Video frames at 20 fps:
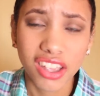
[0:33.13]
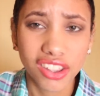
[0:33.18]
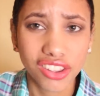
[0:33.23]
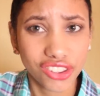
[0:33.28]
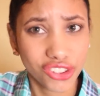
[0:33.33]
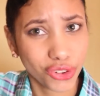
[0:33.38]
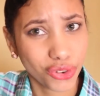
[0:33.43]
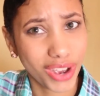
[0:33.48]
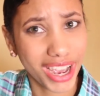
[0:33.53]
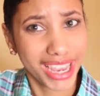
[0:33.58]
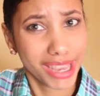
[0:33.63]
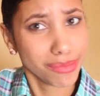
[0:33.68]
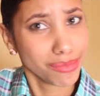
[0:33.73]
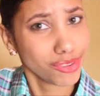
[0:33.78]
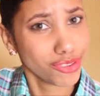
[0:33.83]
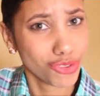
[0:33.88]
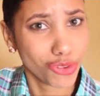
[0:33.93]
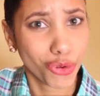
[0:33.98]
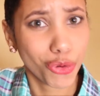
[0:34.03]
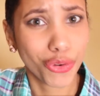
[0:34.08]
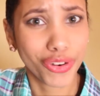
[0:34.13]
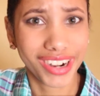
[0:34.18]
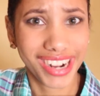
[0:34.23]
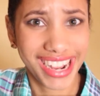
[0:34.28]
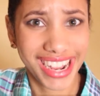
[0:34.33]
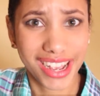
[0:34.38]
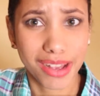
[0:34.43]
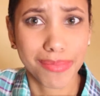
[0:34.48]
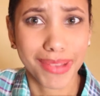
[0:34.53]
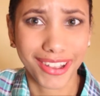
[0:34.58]
So I am
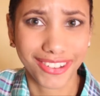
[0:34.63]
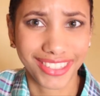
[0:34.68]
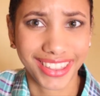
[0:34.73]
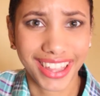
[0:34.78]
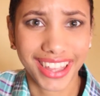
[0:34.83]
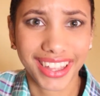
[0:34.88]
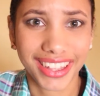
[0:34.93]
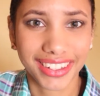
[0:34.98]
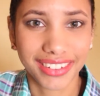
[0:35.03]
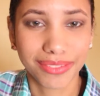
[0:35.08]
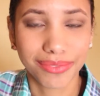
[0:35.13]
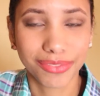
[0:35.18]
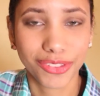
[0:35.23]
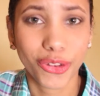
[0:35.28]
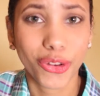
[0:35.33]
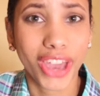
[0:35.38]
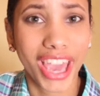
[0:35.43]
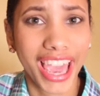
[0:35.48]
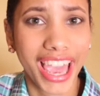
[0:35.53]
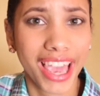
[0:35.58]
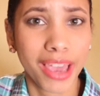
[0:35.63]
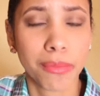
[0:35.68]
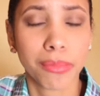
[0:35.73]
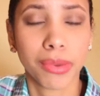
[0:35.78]
sorry about that, okay?